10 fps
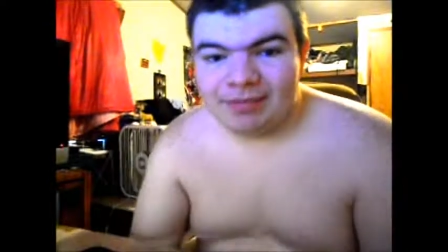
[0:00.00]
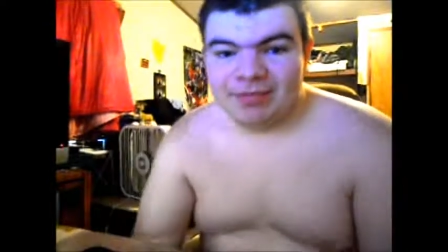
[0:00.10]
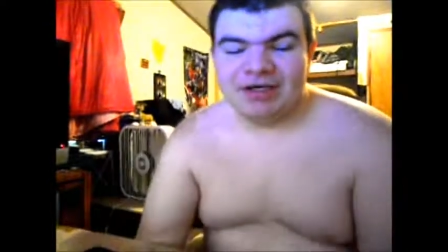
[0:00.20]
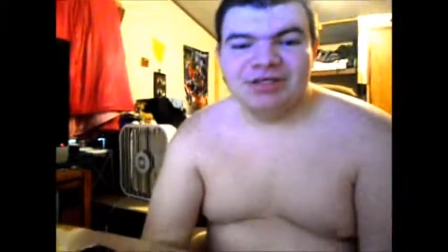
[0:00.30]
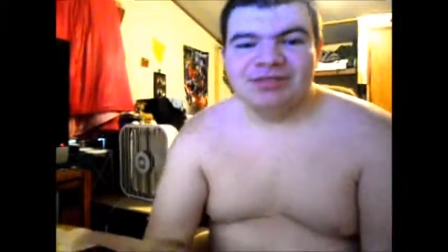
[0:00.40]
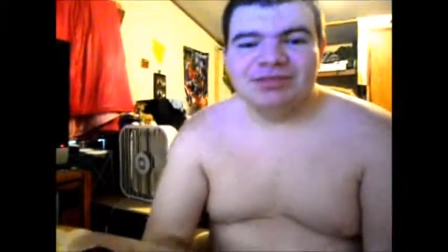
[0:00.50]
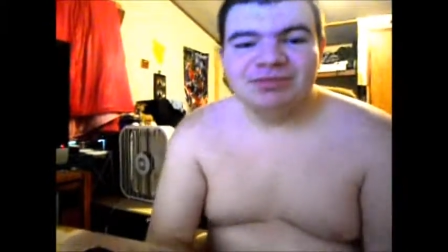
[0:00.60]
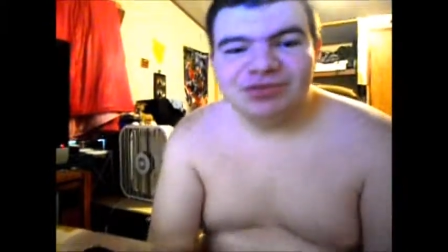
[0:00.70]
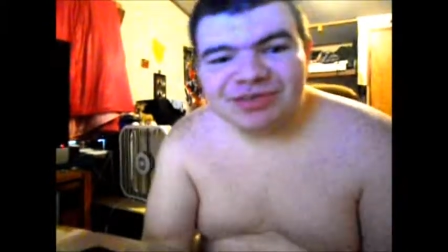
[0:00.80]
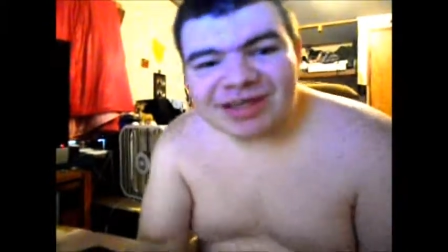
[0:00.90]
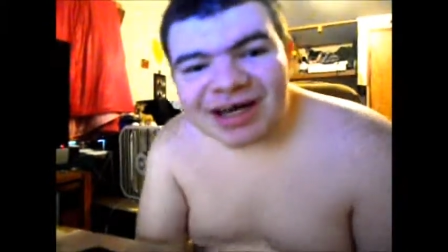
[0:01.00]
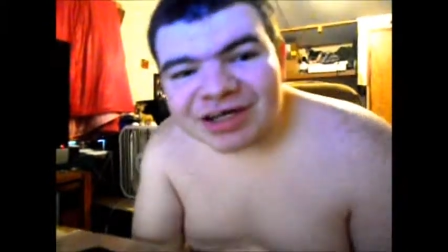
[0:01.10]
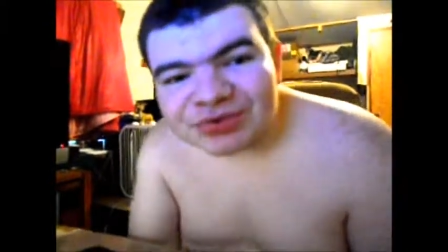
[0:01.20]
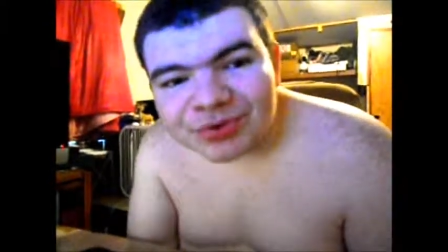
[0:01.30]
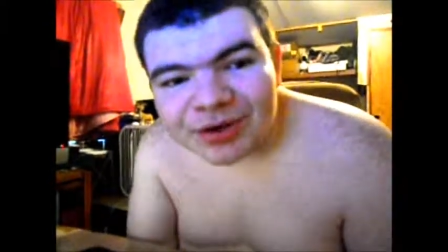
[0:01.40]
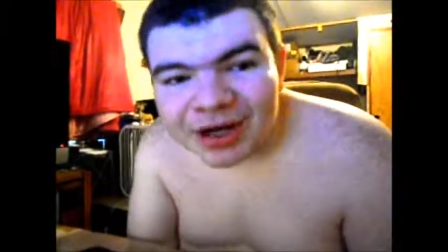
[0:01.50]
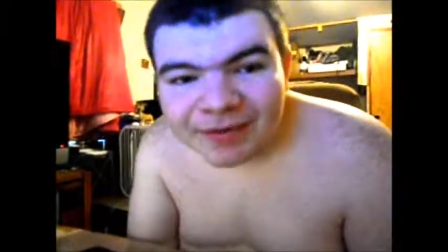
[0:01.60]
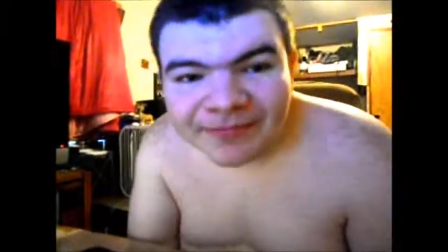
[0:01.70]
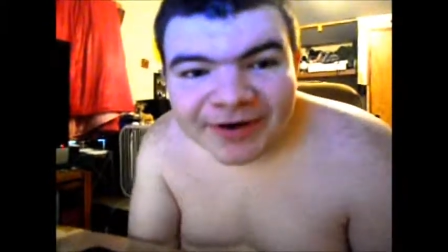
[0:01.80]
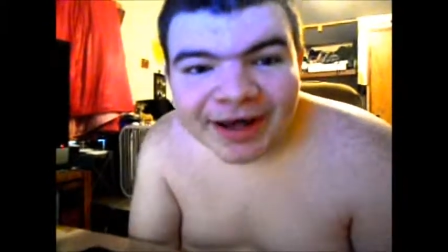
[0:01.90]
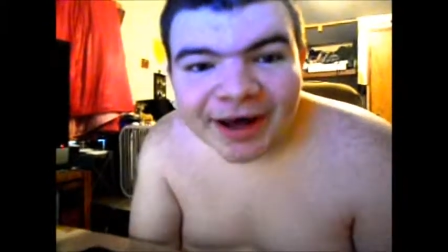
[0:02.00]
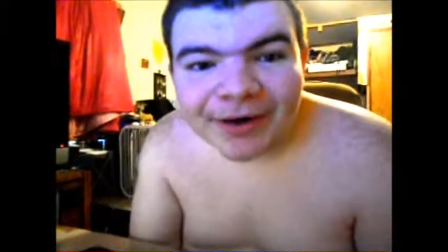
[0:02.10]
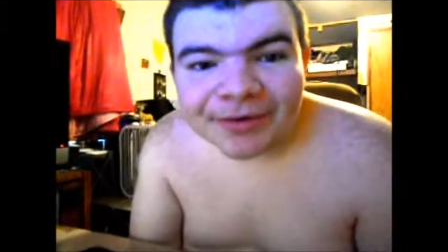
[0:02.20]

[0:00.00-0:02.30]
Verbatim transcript: Because I'm using an actual camera now.